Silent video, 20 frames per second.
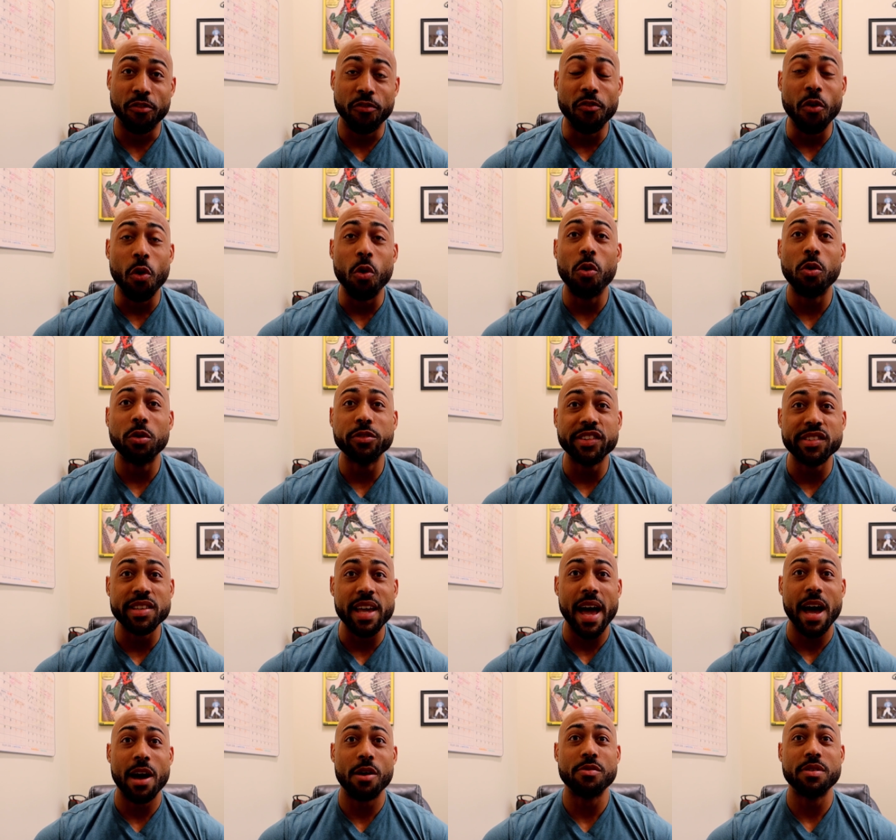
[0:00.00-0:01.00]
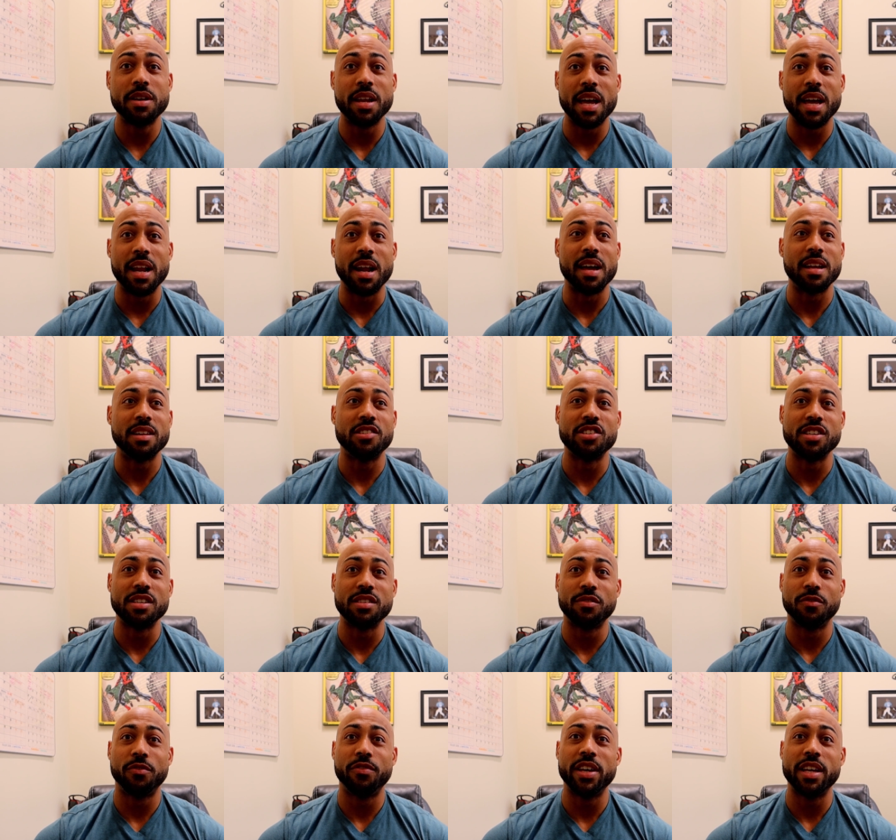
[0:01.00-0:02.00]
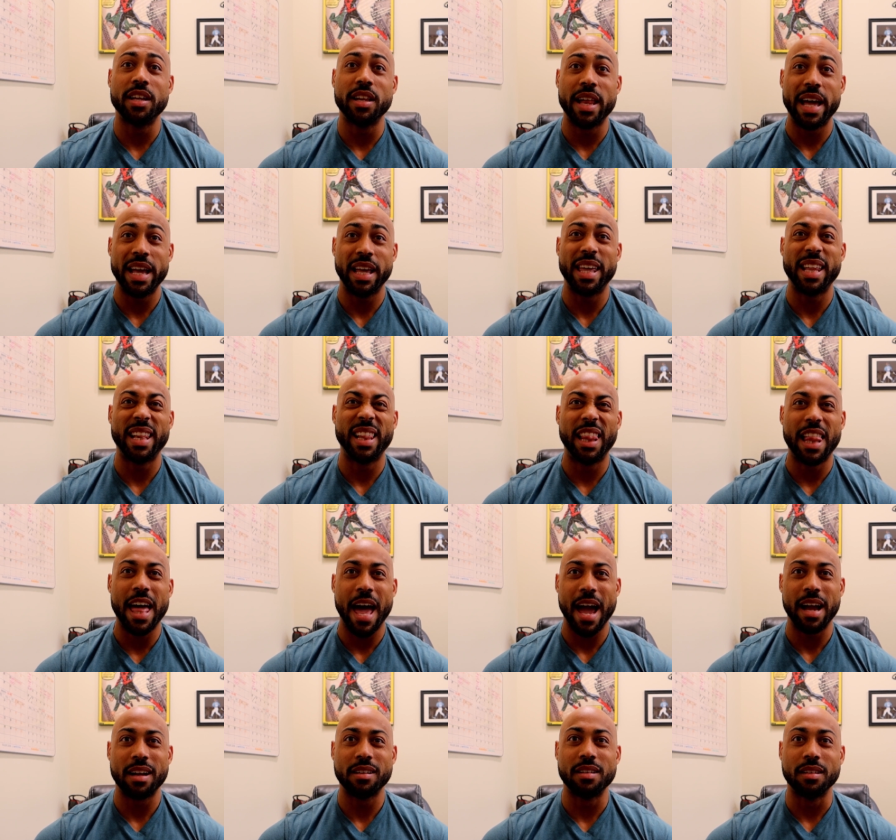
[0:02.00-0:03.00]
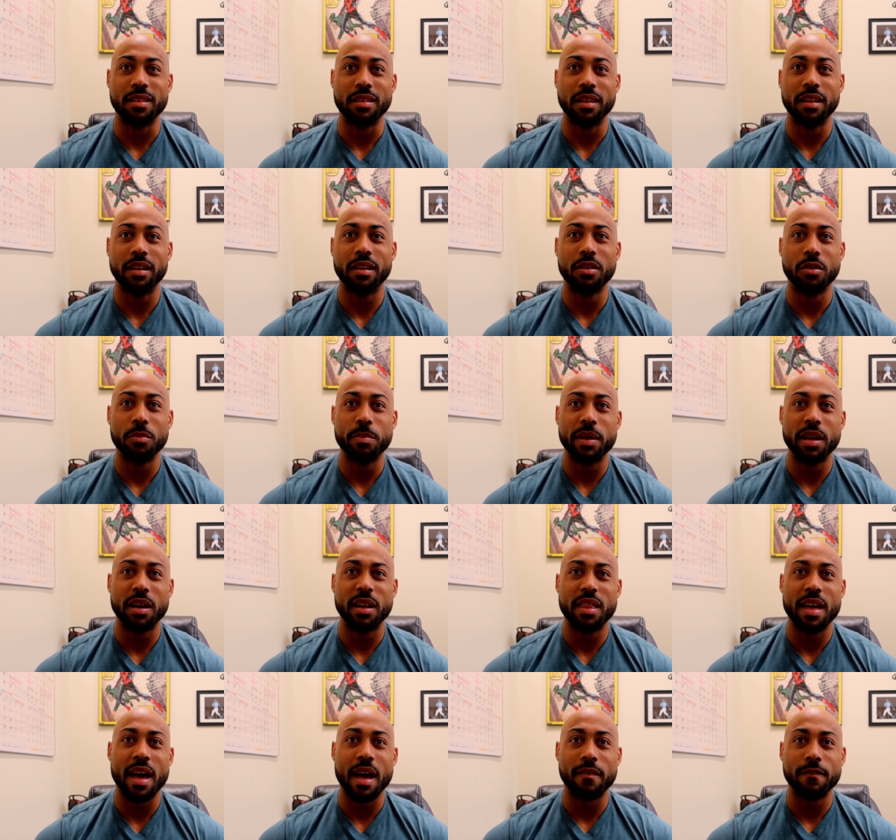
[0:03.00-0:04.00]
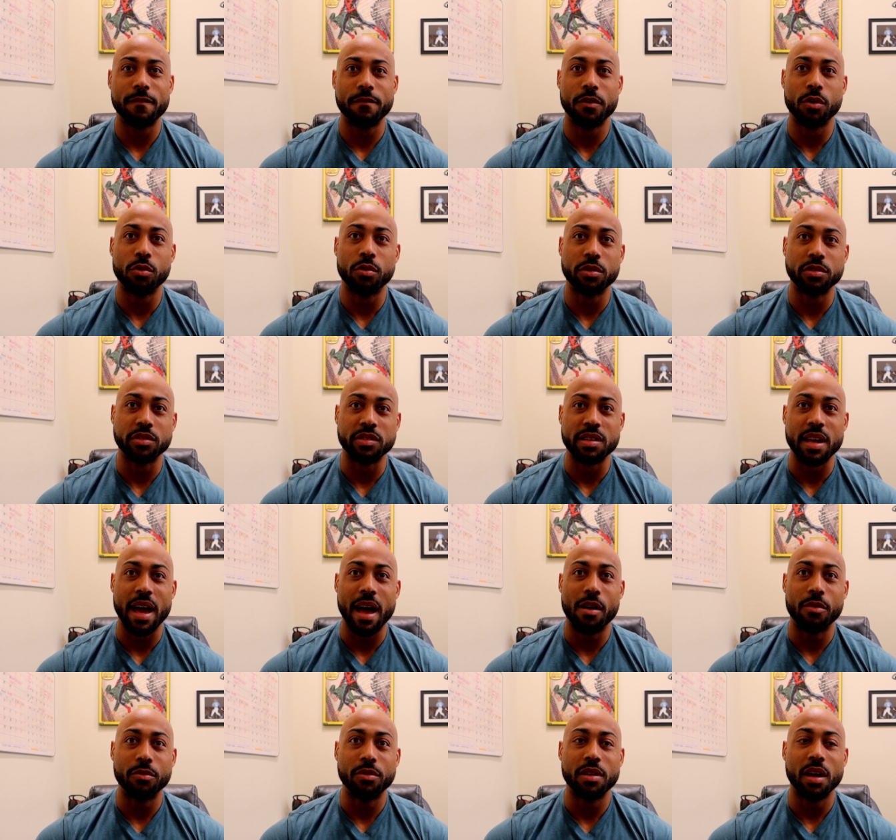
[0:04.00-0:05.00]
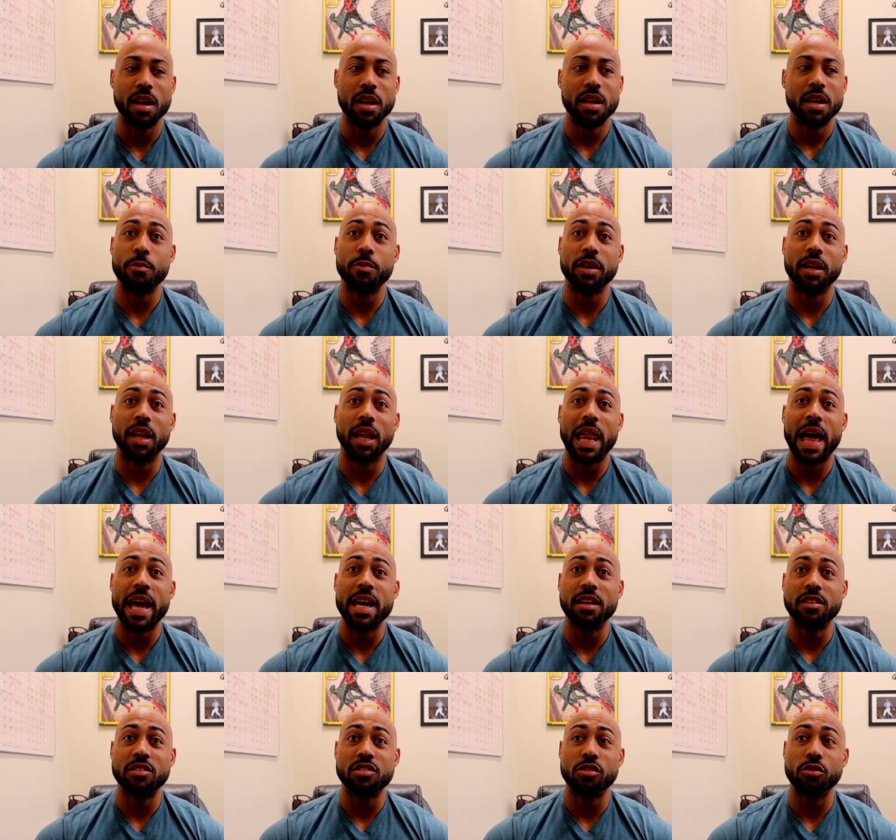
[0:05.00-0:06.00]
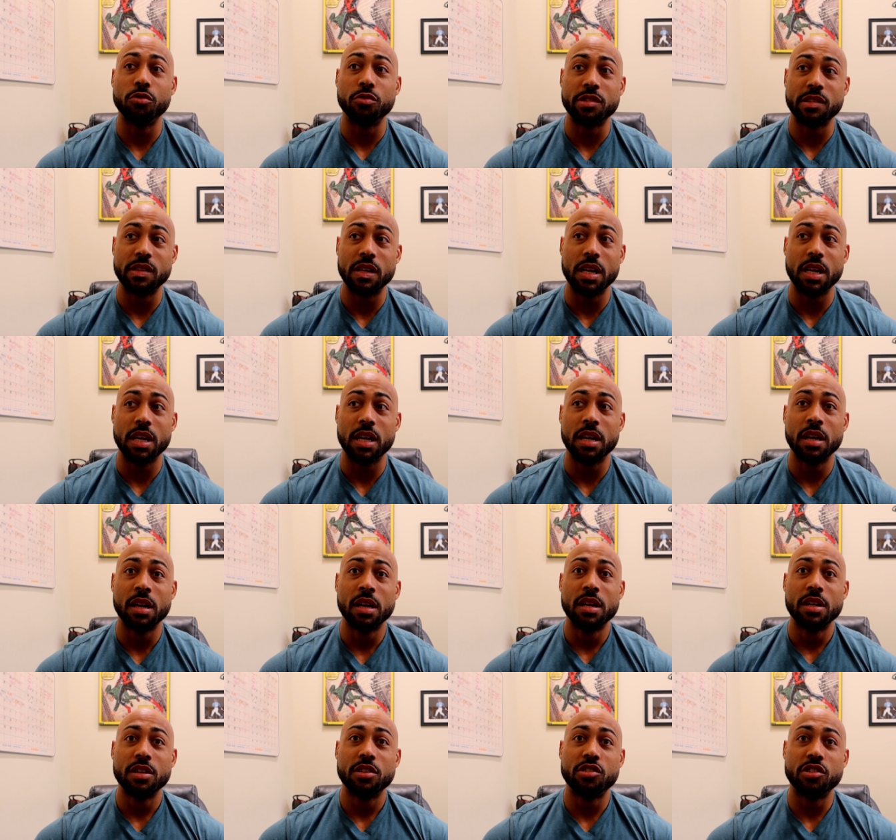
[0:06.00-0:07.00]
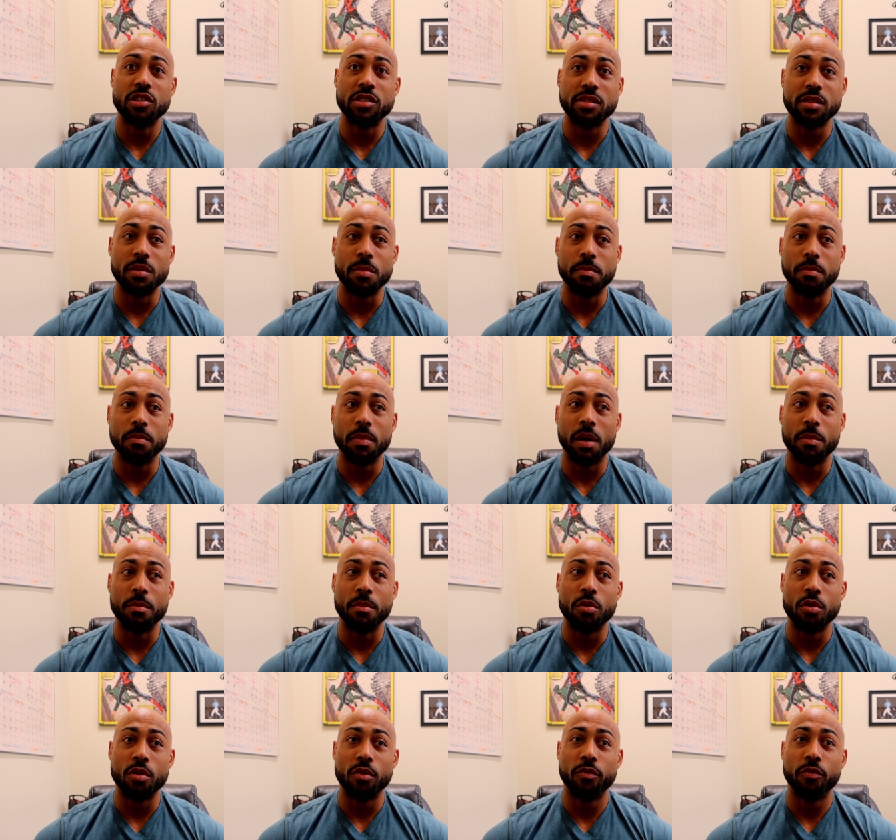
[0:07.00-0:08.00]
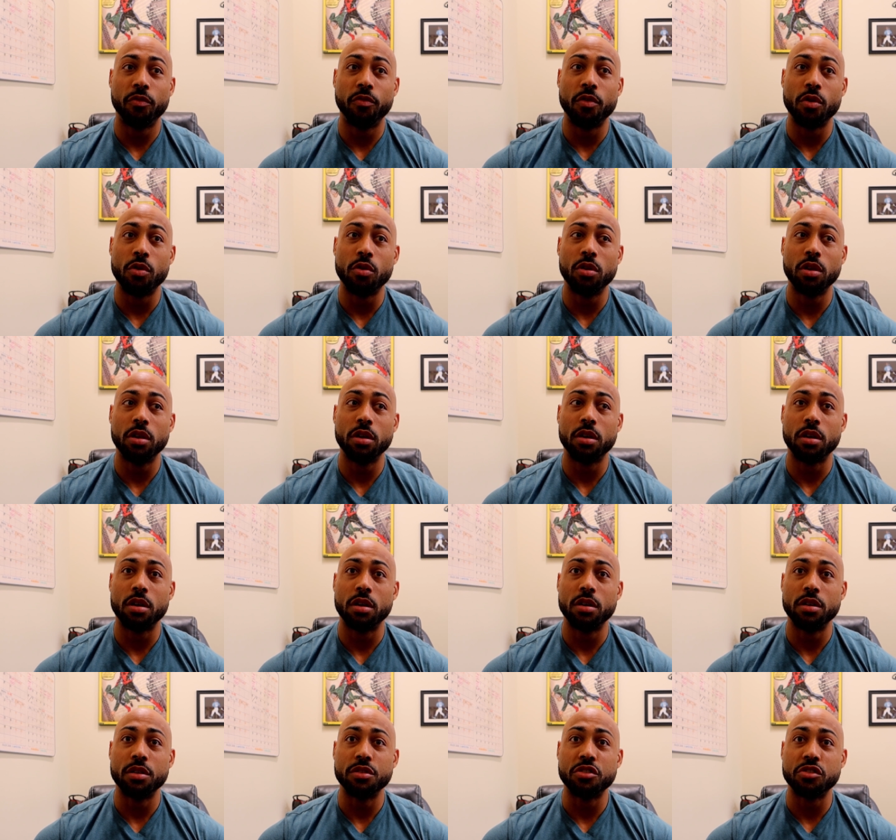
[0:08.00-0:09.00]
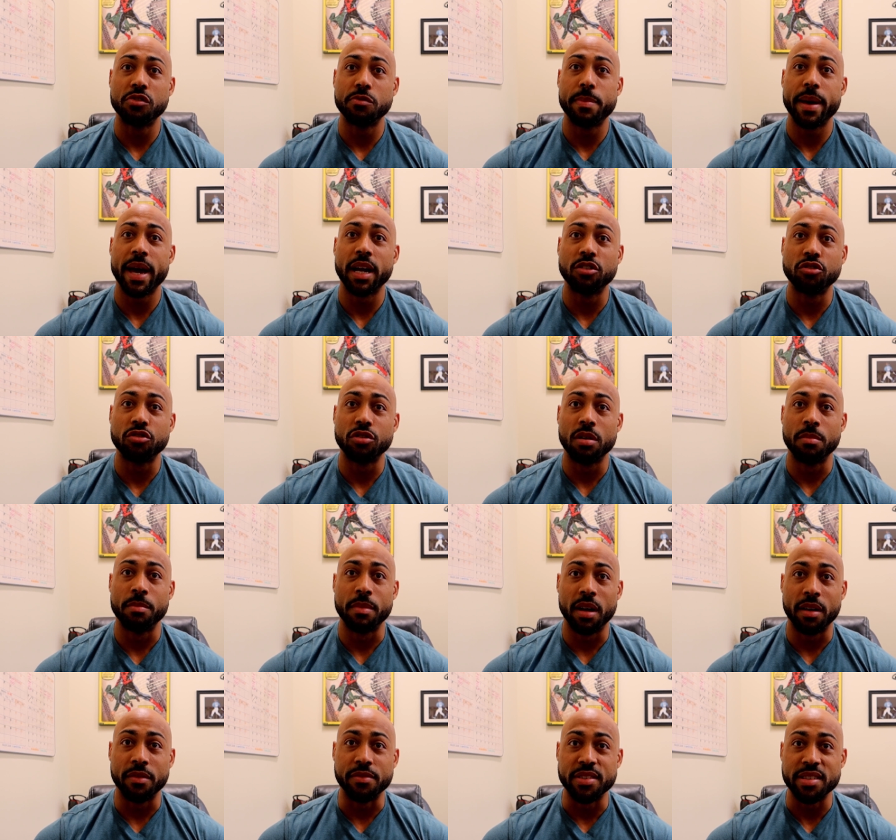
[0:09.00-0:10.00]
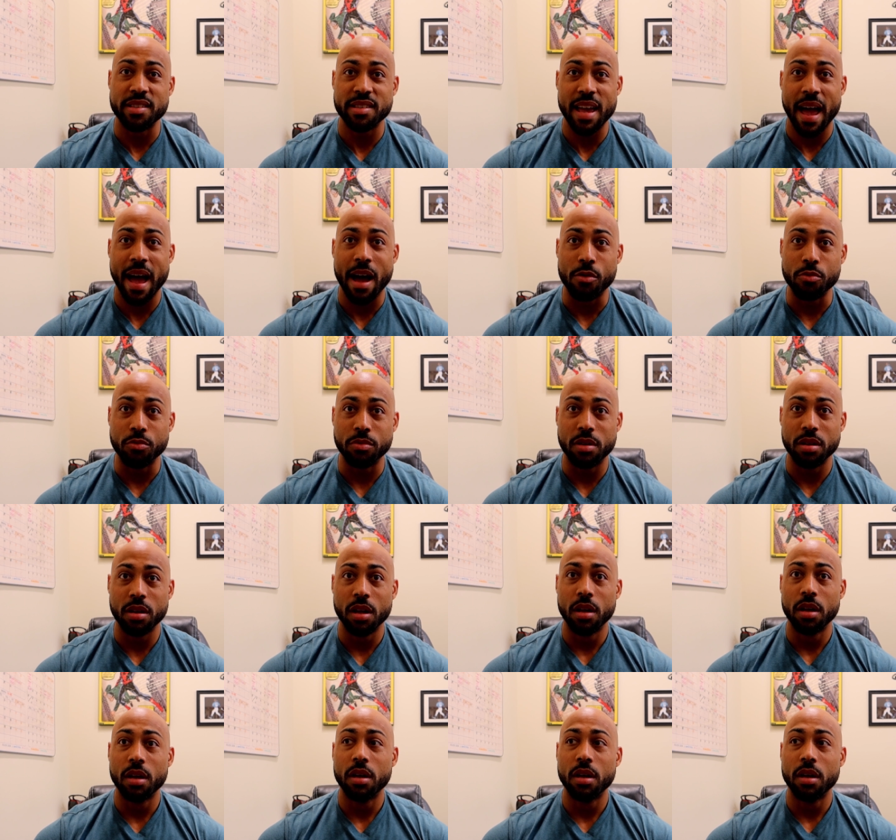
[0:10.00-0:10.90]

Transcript: full sound, and I just feel like it lacked a little bit of that full sound. I would like to see just a more fuller spectrum of sound.